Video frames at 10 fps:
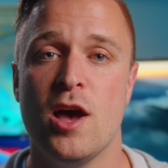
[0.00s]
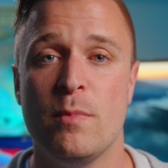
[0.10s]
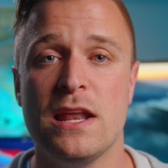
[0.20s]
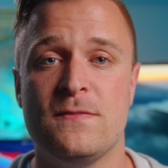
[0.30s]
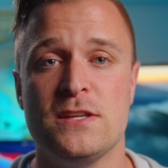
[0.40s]

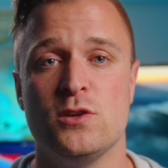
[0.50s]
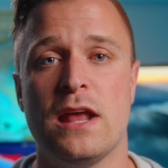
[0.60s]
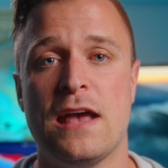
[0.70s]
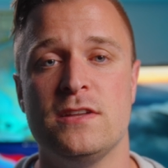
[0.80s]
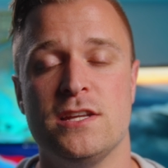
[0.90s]
But if you
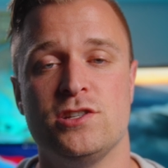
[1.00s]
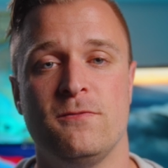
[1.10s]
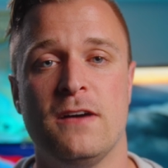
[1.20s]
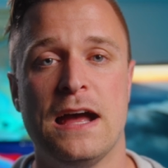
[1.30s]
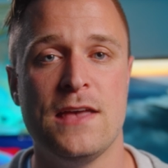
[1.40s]
don't have a Ninja
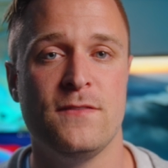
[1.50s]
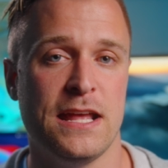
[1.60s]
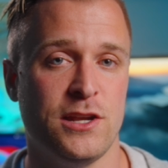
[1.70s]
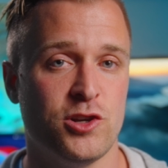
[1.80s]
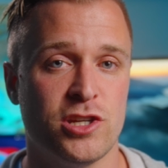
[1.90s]
5
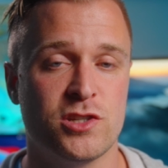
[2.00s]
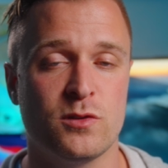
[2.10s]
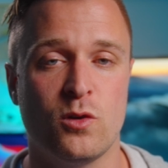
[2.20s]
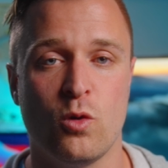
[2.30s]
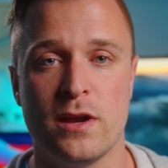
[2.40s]
and you're just
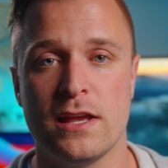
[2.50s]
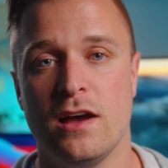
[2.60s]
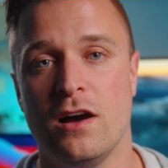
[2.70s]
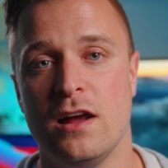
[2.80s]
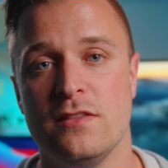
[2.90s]
recording
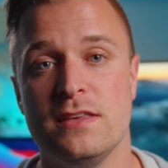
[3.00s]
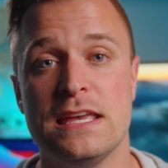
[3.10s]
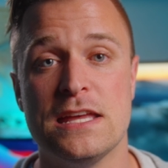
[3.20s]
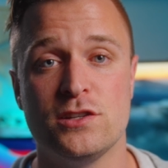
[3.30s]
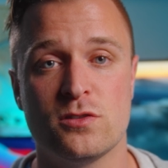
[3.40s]
on
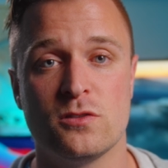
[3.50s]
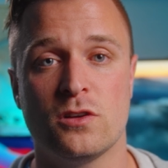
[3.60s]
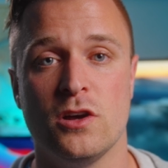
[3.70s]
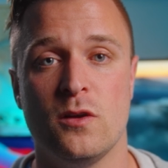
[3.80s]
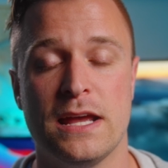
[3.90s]
the internal
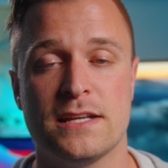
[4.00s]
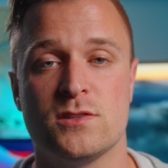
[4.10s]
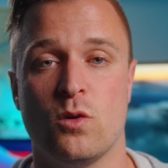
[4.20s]
codecs,